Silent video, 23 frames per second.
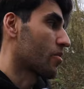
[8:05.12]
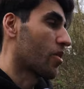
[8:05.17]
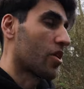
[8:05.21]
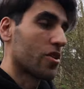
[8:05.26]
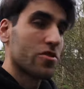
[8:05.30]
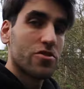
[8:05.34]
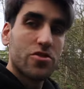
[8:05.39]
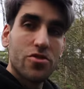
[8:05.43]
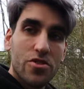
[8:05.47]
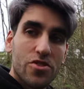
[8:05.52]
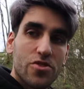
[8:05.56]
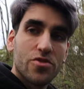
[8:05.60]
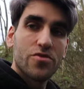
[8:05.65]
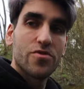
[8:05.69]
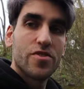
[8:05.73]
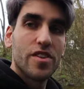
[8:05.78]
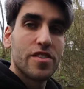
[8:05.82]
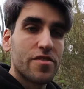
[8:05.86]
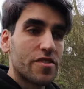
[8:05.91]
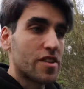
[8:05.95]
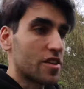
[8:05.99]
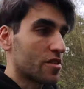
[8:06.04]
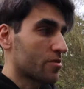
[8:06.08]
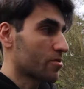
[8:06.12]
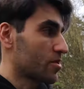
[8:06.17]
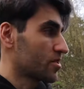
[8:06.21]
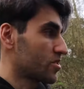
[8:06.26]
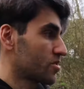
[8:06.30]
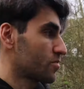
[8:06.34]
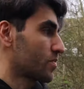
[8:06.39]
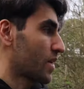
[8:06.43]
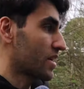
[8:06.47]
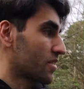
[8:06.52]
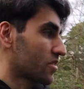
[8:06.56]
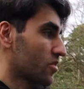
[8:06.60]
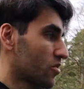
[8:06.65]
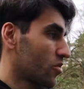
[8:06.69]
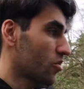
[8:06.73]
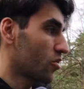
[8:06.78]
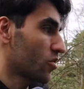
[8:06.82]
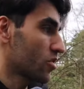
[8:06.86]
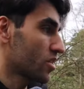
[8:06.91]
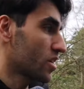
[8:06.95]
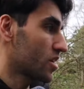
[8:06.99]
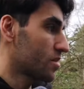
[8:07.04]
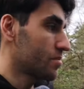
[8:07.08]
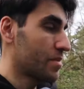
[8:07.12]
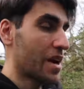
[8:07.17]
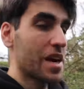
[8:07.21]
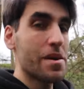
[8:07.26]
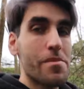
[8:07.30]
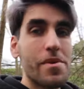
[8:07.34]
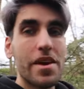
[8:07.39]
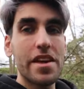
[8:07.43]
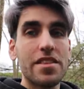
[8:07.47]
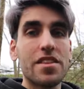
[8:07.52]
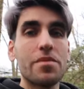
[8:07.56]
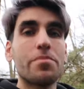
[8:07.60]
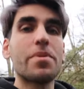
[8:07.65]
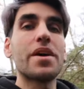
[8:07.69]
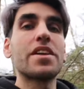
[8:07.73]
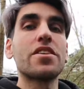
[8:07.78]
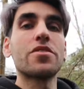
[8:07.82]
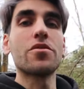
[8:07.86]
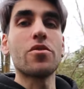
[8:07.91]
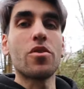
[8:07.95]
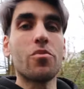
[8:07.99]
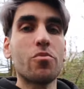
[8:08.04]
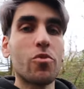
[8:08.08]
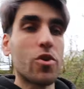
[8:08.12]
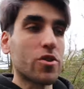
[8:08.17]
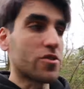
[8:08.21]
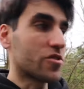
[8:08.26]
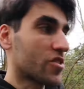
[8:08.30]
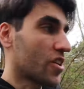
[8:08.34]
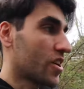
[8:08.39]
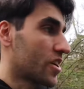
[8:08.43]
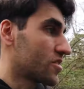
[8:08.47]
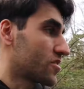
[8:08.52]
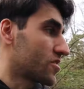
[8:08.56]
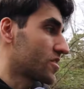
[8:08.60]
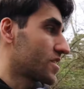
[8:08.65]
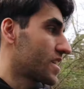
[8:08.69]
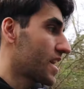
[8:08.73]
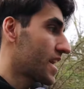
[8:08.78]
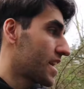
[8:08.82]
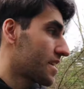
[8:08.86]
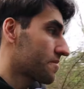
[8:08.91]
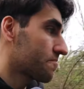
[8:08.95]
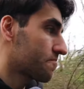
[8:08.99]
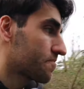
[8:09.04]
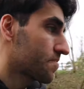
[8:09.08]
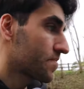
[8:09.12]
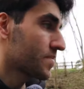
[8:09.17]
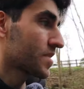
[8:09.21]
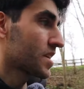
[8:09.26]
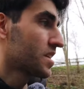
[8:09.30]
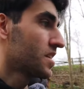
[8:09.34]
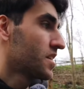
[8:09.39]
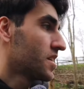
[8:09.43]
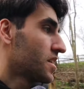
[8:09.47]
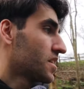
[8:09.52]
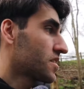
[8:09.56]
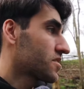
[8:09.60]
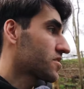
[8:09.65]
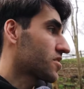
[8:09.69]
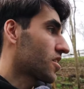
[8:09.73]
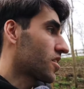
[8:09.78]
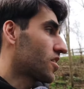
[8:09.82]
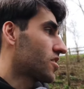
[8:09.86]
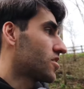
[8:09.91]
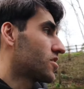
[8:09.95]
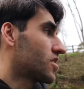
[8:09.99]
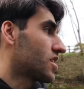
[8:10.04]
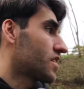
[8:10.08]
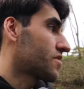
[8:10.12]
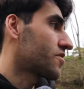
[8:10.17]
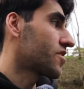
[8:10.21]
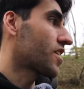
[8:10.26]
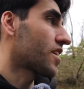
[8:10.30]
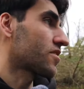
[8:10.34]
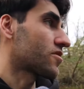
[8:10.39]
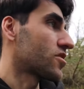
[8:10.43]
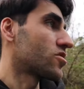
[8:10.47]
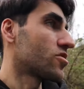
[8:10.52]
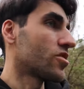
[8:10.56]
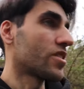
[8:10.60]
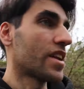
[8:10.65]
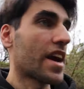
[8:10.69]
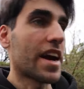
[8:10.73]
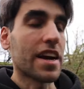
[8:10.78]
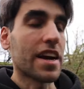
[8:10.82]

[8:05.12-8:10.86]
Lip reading: what, 250, 300 pound a corner, maybe, depending on what tires you get. So if you have to do an